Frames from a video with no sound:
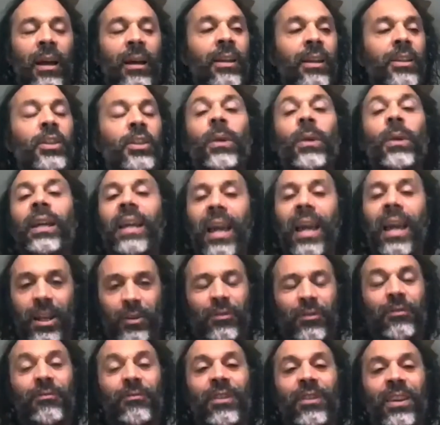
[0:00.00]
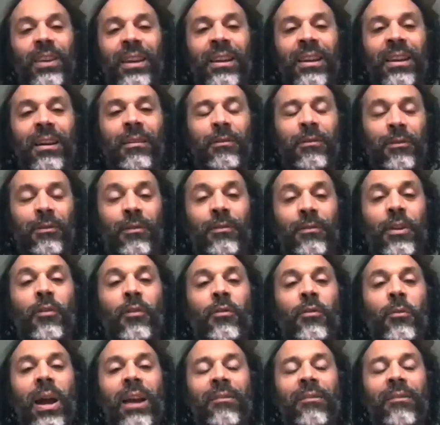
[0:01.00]
engage from the other
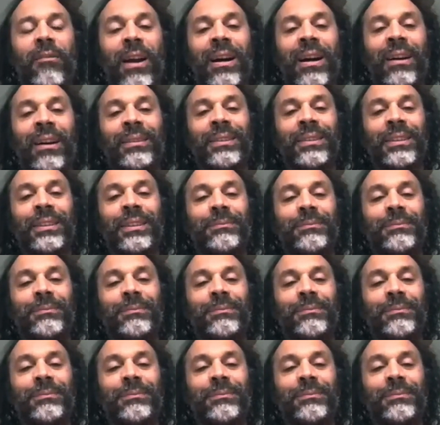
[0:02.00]
way around,